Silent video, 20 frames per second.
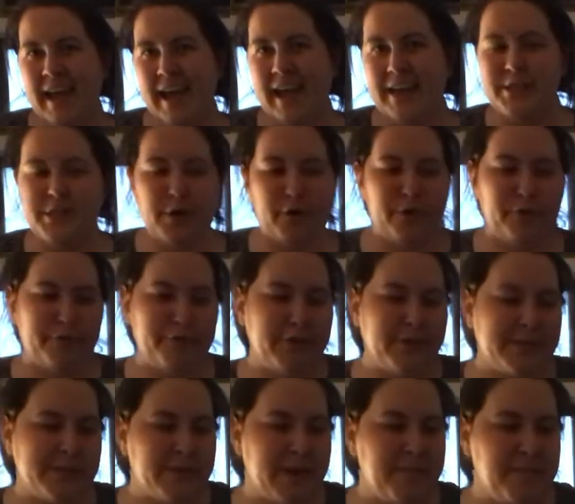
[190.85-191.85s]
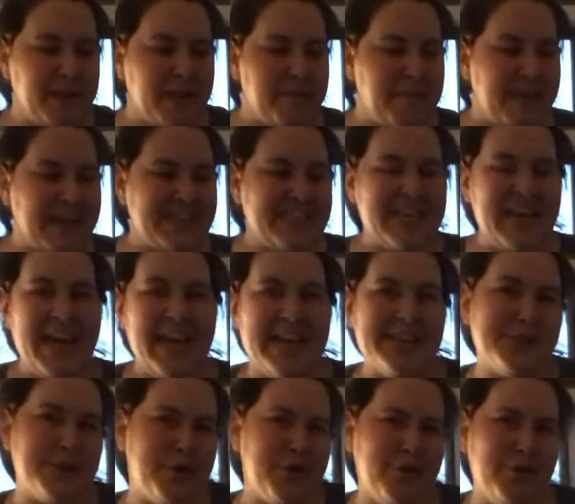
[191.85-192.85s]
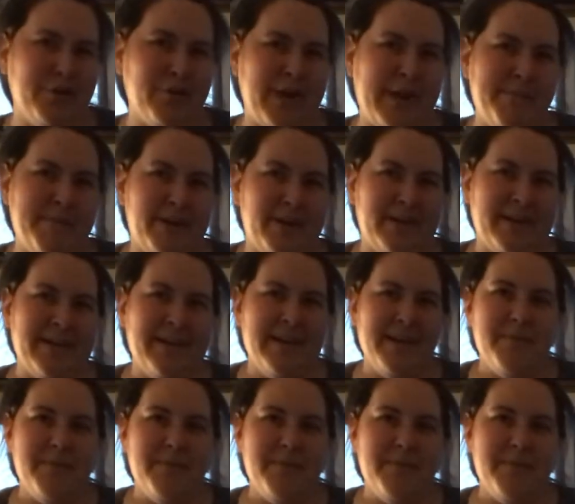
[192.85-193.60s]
And so first what I'm gonna make today is an Earl Grey bitter,